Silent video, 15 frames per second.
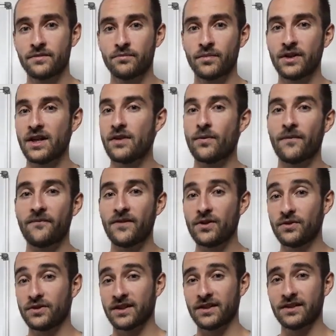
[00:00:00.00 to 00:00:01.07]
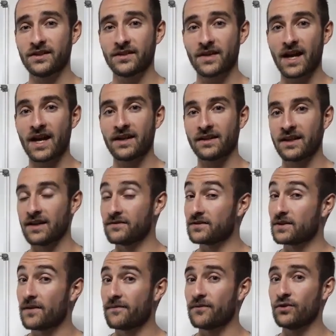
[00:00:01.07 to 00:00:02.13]
But he refuses and gives
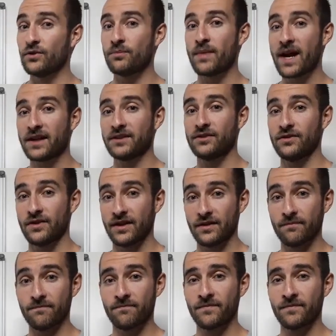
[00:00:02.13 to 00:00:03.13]
the food back to them